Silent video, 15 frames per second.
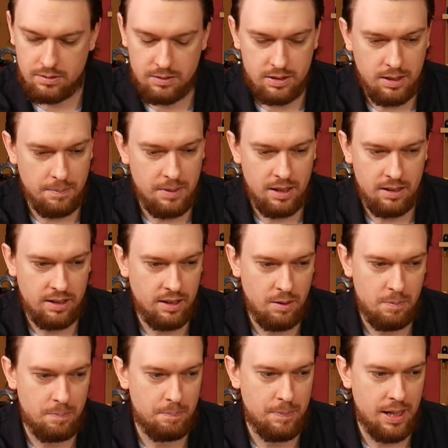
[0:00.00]
some are you
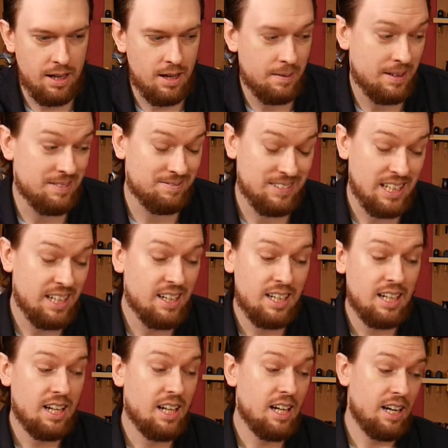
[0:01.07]
know i
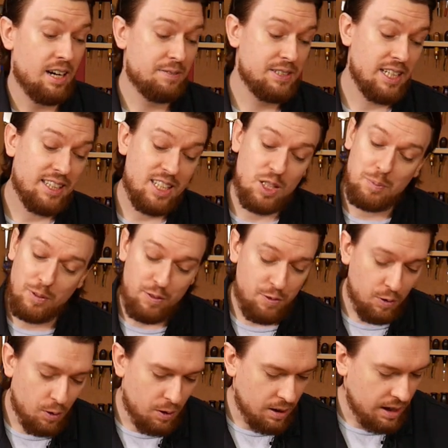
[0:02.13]
and I've said this
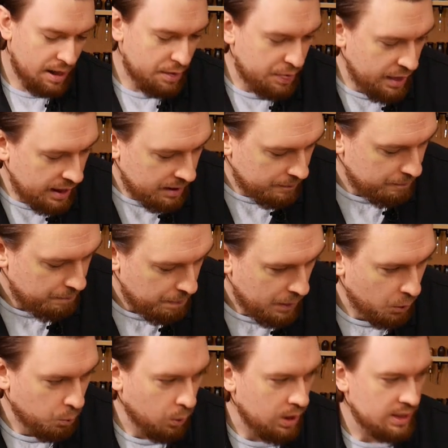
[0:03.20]
before. I think
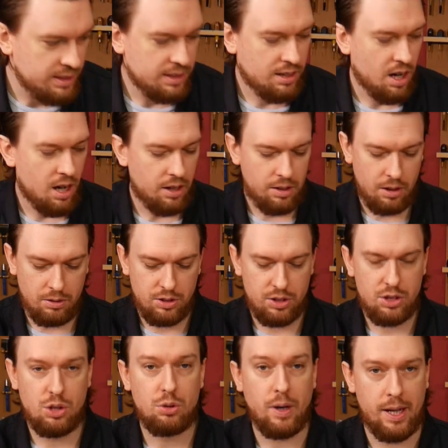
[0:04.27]
wallets and card
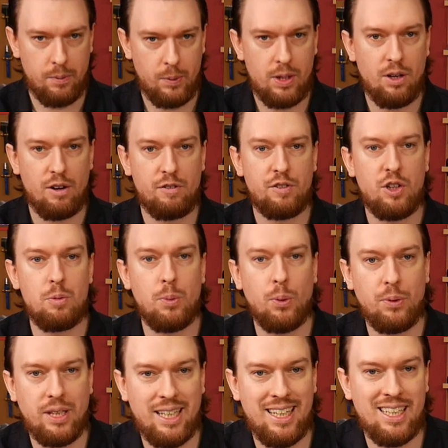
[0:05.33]
holders are great. We've got a few
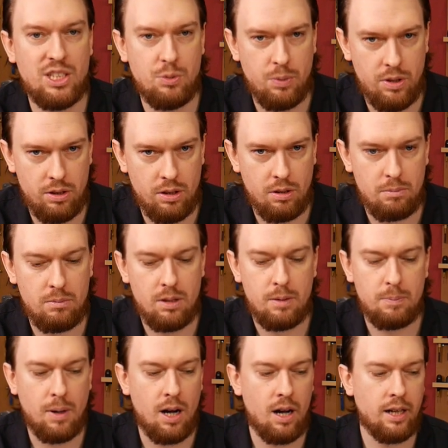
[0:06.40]
more years with them.
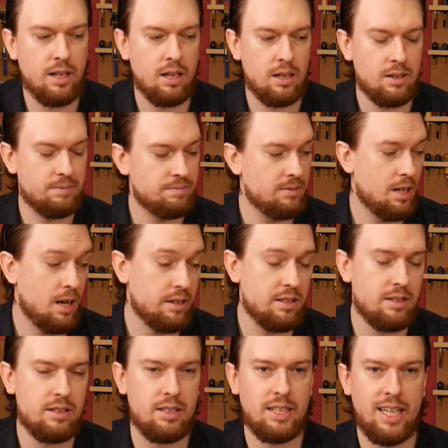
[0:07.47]
I,
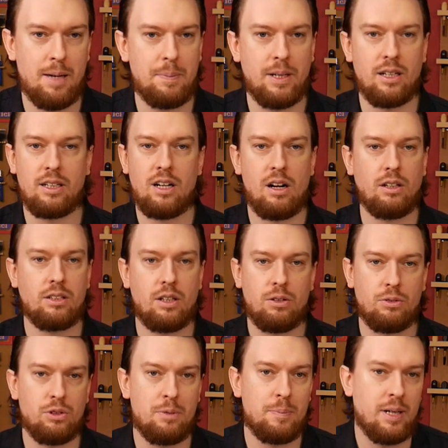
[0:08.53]
other than keeping a card
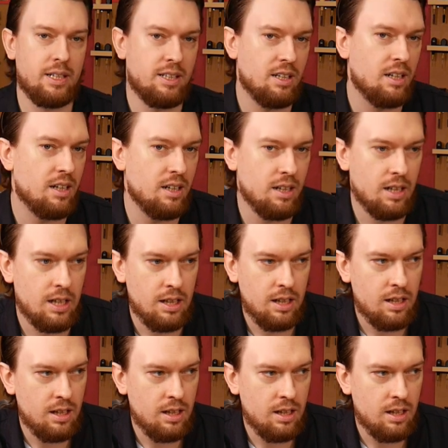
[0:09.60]
holder in my car,